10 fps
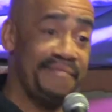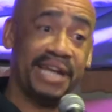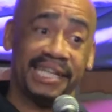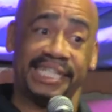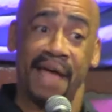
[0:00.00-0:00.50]

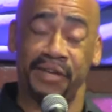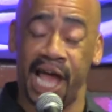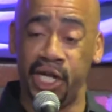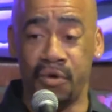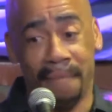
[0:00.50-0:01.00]
Even at 7,
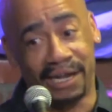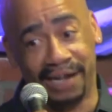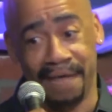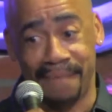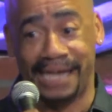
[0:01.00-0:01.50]
I knew I
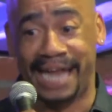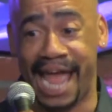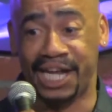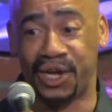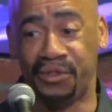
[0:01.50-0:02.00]
better let my
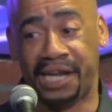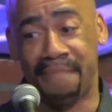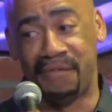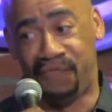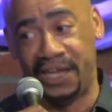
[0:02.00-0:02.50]
dad know that
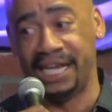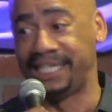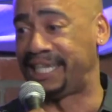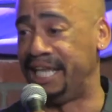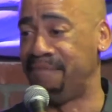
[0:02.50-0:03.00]
I've been feeding
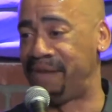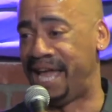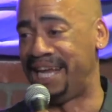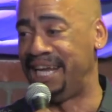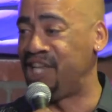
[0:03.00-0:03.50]
Sling
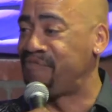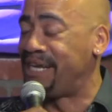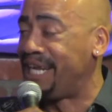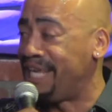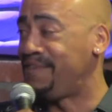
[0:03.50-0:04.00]
Blade and he's
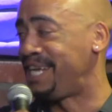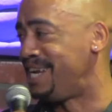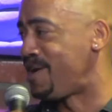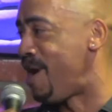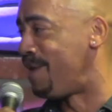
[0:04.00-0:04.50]
been leaving
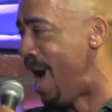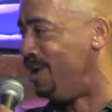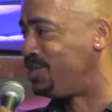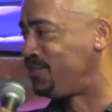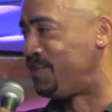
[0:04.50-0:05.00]
in our
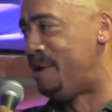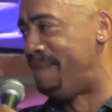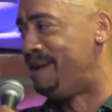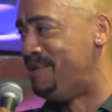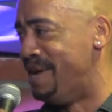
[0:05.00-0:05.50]
house for
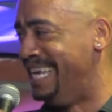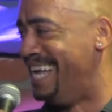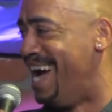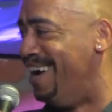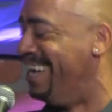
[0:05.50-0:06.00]
about a week
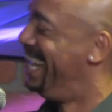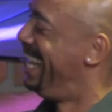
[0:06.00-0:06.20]
now.